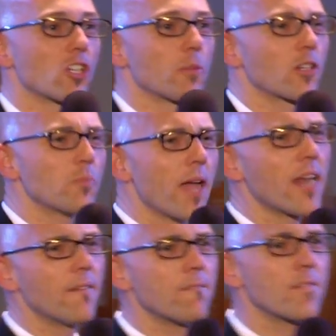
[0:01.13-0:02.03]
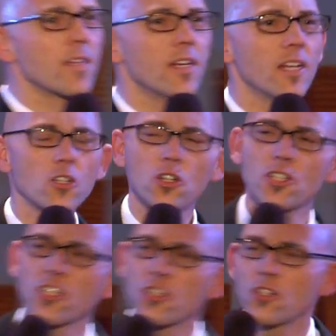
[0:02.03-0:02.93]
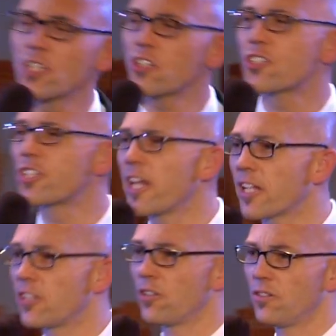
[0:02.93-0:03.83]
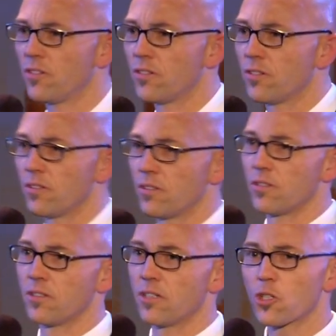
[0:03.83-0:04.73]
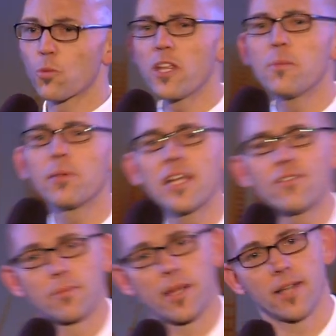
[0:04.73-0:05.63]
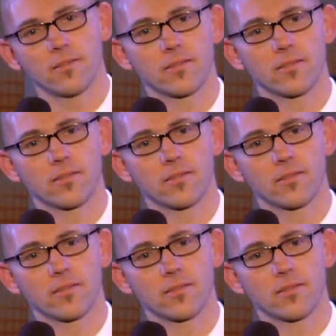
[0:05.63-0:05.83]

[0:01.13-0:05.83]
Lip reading: goes to me, goes, man, because you're such a cynic, dude. He goes, what do you believe in, man?